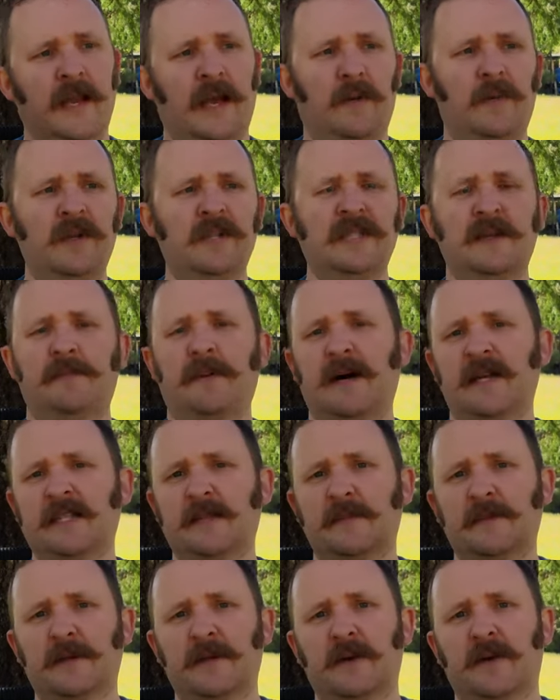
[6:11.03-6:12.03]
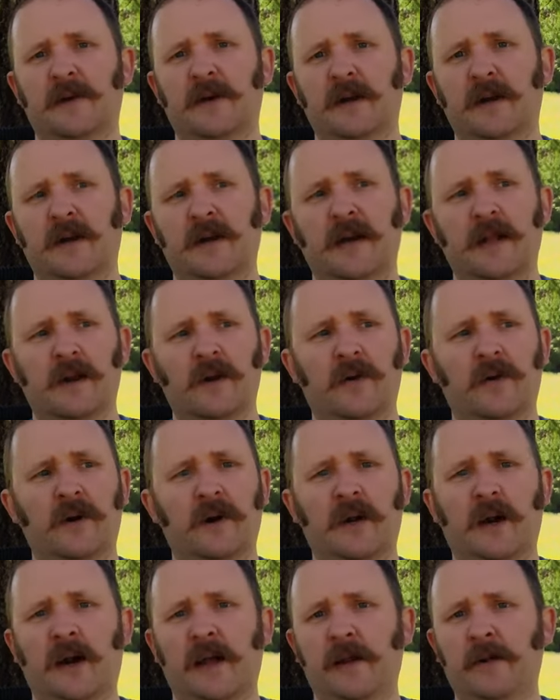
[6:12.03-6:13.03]
I want to say possibly or an
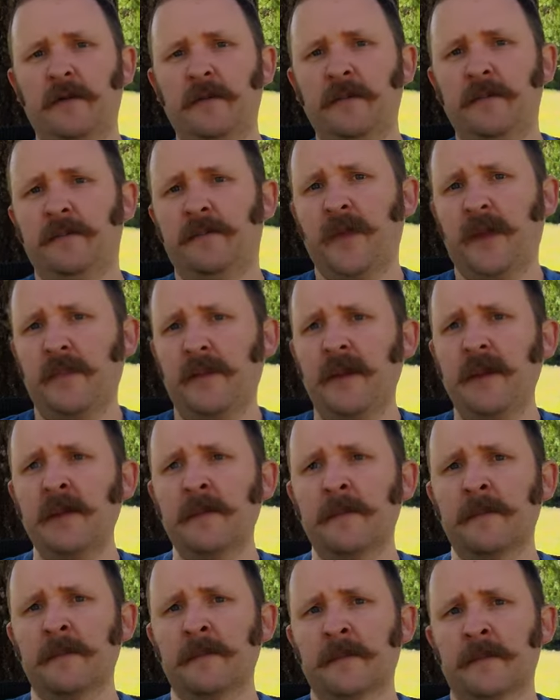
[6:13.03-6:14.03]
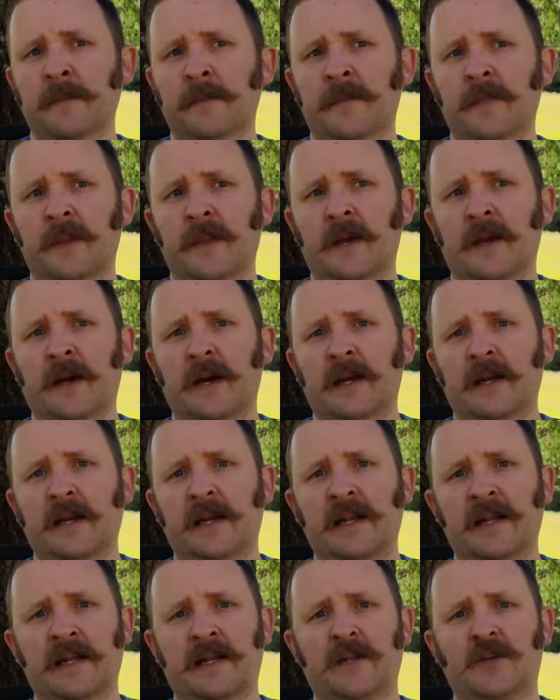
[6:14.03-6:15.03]
oregano, maybe. Uh, kind
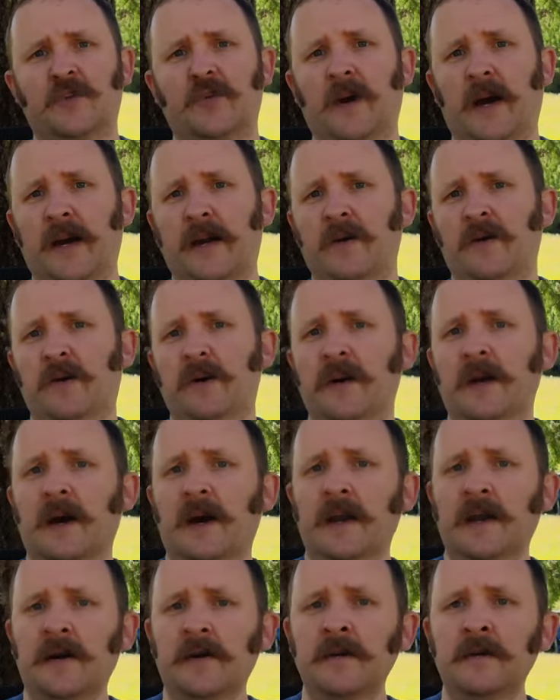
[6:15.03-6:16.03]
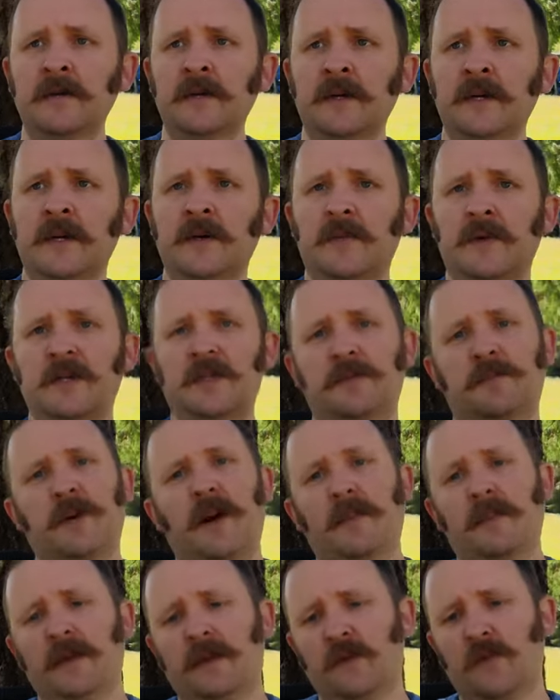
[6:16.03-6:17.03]
of like a dried oregano, which
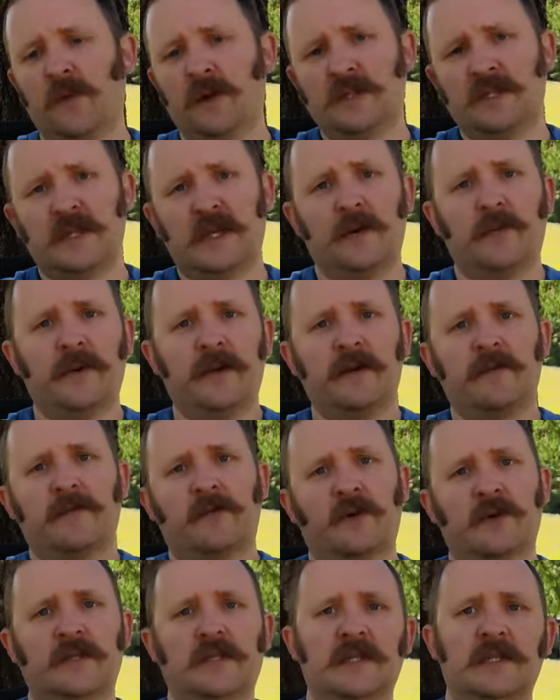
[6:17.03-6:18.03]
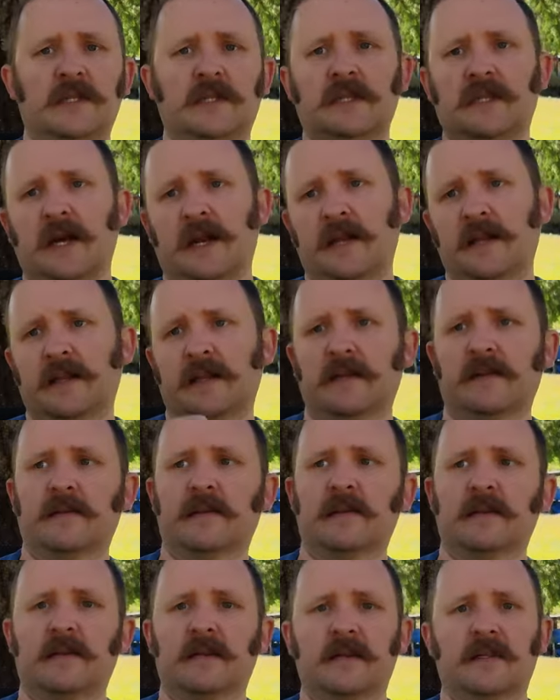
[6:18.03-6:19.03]
probably once again reinforces kind of the,
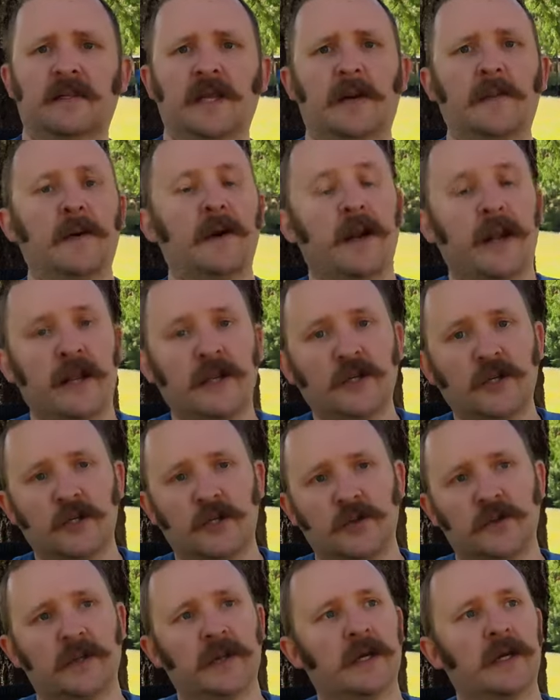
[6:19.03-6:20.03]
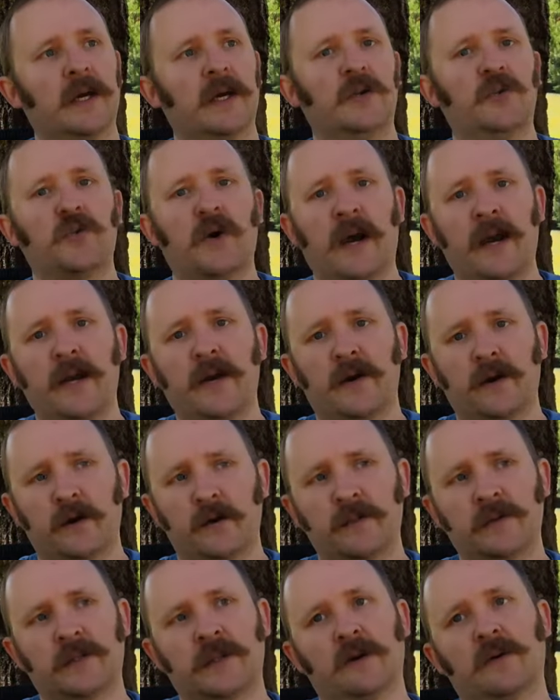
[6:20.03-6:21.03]
the, the summer nature to it, a, a, dried
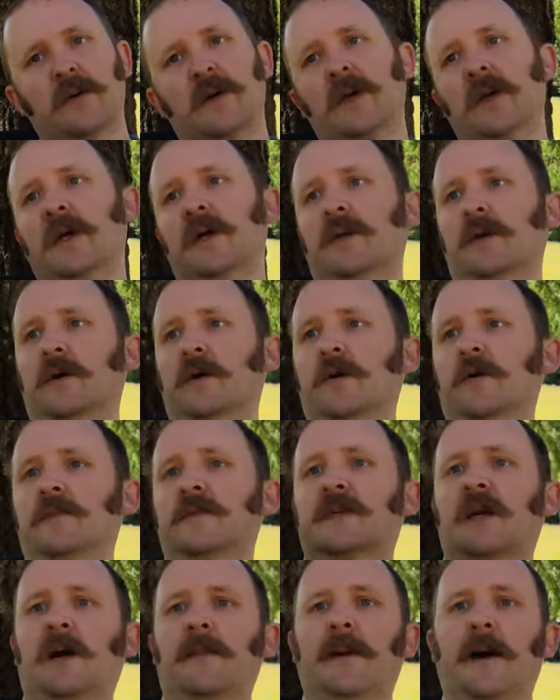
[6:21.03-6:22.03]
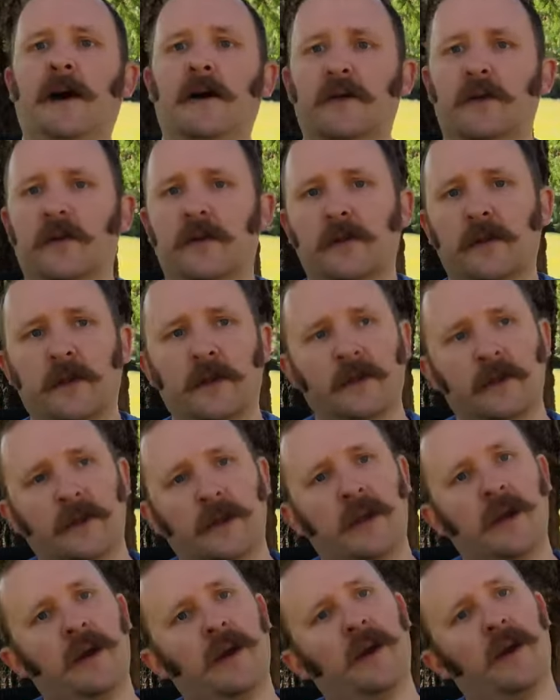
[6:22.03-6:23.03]
herb. So the herbs come out early in the
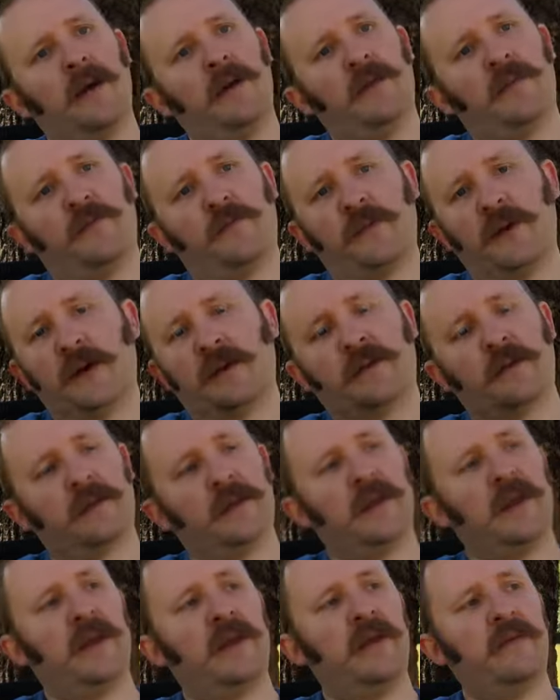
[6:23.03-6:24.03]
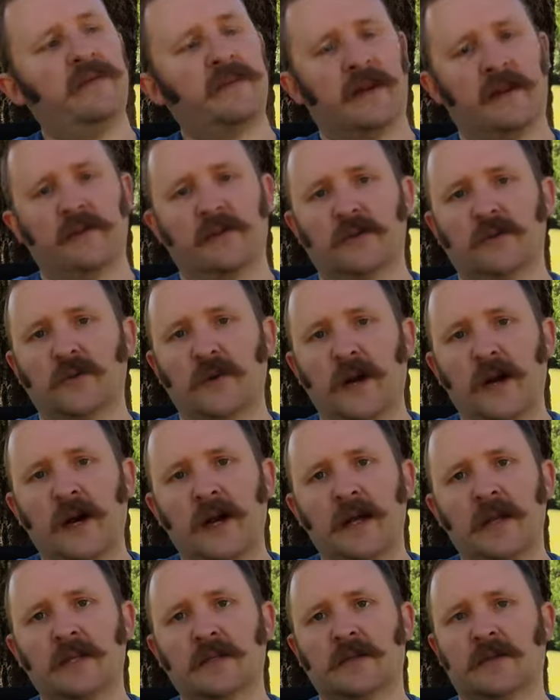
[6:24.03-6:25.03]
year, you've picked the leaves, now they're
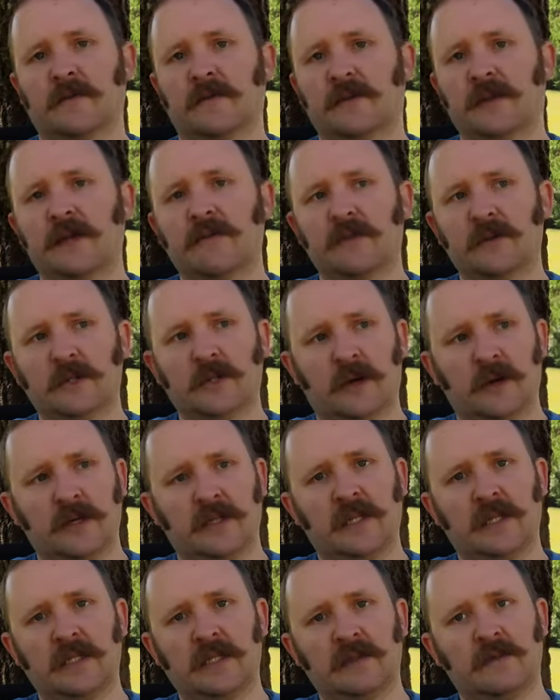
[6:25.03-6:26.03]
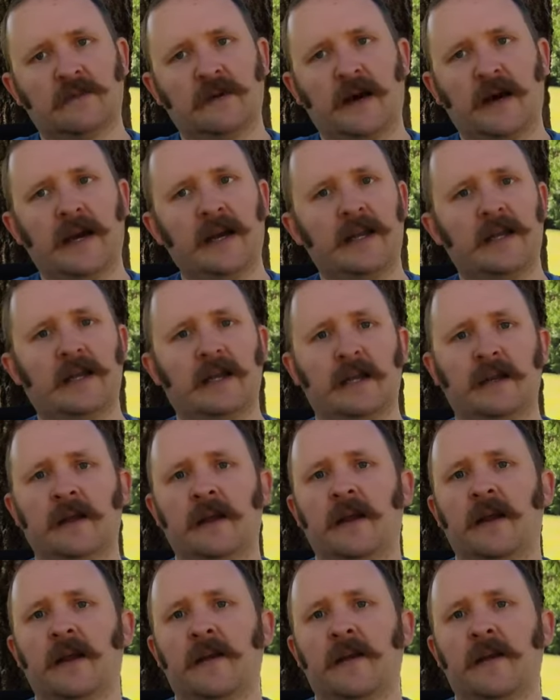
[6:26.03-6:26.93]
drying, so the flavors are intensified and